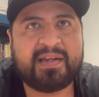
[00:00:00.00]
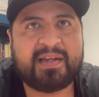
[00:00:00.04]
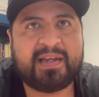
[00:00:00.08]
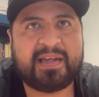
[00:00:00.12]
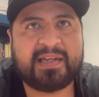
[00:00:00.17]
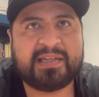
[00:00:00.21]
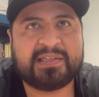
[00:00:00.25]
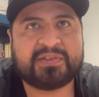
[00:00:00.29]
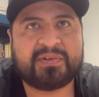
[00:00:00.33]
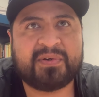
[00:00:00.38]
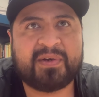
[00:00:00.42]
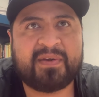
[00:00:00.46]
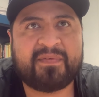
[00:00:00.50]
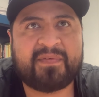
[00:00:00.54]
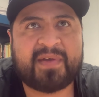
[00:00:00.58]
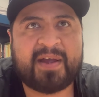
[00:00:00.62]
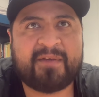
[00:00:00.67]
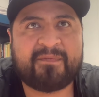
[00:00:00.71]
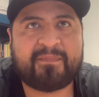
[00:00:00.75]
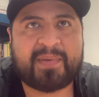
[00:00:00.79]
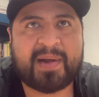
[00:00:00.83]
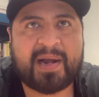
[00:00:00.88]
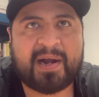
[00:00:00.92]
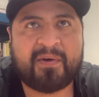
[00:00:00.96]
and sort of
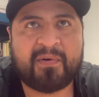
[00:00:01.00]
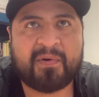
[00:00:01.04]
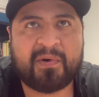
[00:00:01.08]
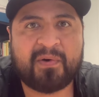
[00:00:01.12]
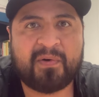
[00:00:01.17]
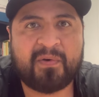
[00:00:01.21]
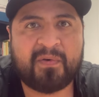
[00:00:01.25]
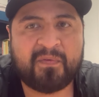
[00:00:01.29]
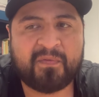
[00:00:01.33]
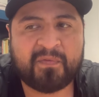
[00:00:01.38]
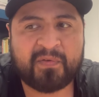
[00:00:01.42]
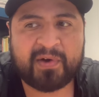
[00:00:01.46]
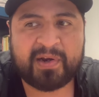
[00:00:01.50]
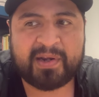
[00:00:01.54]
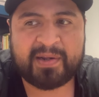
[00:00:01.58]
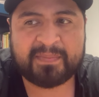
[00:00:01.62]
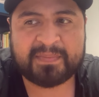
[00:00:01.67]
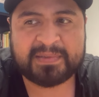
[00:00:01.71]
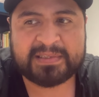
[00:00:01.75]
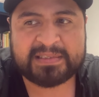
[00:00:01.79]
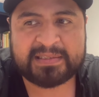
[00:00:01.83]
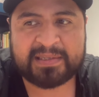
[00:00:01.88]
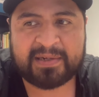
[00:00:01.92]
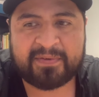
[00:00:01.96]
have power over
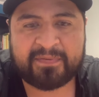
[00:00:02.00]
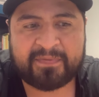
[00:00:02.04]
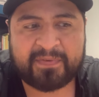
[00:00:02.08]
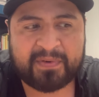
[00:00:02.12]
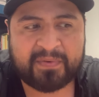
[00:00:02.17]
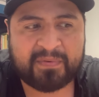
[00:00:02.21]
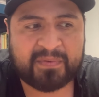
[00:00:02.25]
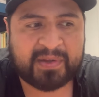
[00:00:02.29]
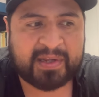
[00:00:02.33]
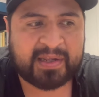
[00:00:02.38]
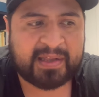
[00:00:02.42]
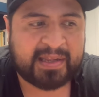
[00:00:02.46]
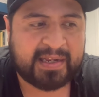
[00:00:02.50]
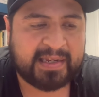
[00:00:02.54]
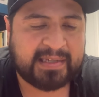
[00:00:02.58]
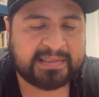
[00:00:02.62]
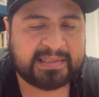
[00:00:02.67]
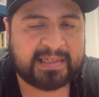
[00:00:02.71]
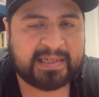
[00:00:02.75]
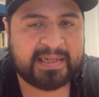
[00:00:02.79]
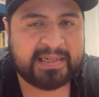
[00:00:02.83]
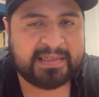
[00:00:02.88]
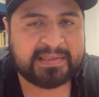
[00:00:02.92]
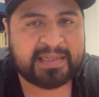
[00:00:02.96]
himself and the things
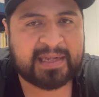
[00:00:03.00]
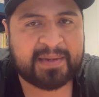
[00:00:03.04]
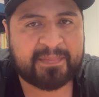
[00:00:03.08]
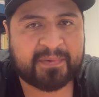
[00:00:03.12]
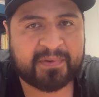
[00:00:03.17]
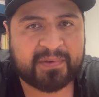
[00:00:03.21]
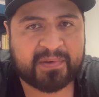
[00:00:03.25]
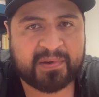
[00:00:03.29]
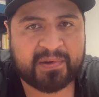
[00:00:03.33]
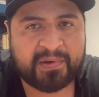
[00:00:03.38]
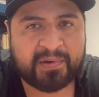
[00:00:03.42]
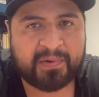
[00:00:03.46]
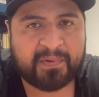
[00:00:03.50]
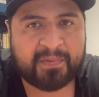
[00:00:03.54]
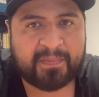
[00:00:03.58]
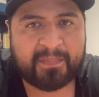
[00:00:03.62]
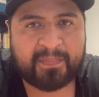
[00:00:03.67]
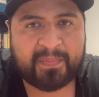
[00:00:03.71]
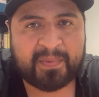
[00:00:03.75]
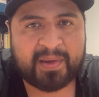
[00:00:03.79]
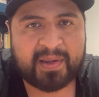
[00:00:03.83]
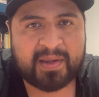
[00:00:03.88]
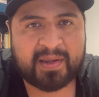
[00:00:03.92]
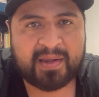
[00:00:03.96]
that he's able to do.
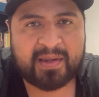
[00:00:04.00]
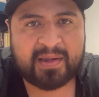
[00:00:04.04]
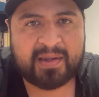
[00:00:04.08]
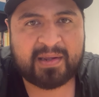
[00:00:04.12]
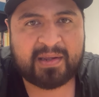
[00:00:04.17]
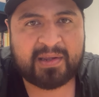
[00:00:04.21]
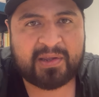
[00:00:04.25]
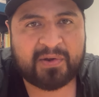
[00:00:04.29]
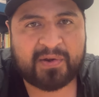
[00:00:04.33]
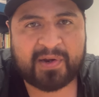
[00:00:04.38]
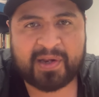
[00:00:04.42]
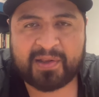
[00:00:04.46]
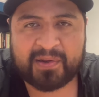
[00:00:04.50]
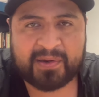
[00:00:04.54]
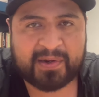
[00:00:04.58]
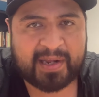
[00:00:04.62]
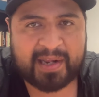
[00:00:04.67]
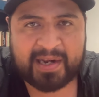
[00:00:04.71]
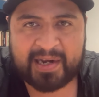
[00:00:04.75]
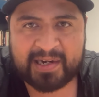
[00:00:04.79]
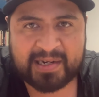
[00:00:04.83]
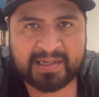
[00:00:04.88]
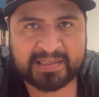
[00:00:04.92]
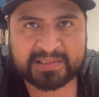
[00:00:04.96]
You can look
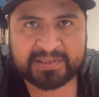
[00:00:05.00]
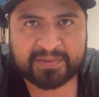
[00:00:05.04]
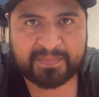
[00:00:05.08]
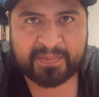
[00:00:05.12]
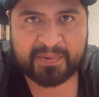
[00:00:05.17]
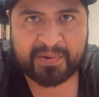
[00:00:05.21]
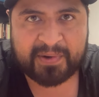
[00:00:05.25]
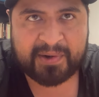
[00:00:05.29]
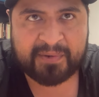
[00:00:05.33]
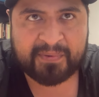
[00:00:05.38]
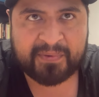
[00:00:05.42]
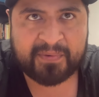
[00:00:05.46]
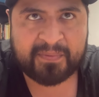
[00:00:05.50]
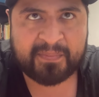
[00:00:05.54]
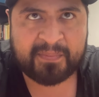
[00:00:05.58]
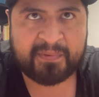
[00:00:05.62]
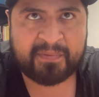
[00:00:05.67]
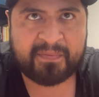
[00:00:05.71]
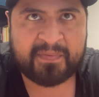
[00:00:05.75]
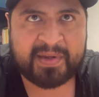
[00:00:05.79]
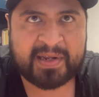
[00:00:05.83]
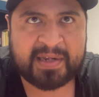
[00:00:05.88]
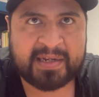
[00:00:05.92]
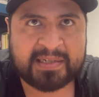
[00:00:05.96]
at any superhero
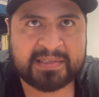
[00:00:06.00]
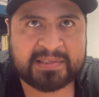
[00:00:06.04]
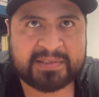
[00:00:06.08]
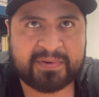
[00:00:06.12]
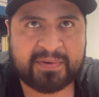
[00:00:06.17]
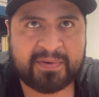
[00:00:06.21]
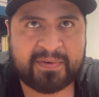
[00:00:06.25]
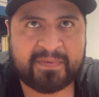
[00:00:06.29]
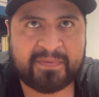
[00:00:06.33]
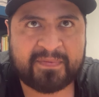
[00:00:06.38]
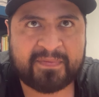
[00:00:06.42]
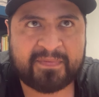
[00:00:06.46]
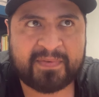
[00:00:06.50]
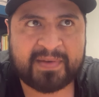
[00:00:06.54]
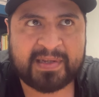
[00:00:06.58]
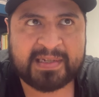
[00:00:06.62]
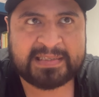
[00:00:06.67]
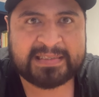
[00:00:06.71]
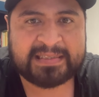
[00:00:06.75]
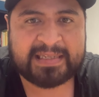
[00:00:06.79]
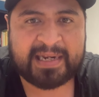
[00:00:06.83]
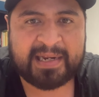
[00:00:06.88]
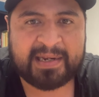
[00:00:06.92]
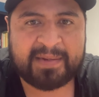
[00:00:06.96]
movie, and it's sort of the
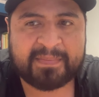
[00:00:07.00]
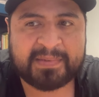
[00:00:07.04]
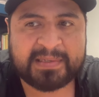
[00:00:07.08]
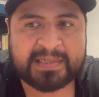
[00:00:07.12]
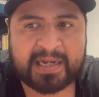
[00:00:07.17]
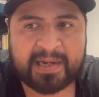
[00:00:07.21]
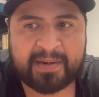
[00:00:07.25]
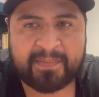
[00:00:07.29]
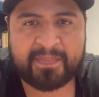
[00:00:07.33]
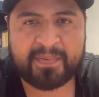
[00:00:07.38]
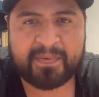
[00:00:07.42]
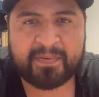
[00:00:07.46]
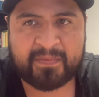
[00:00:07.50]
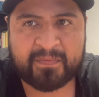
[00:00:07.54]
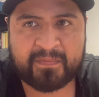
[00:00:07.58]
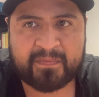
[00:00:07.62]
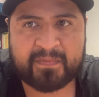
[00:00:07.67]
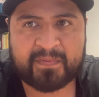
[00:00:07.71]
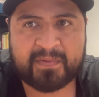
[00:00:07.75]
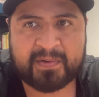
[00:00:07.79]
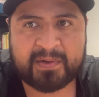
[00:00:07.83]
same type of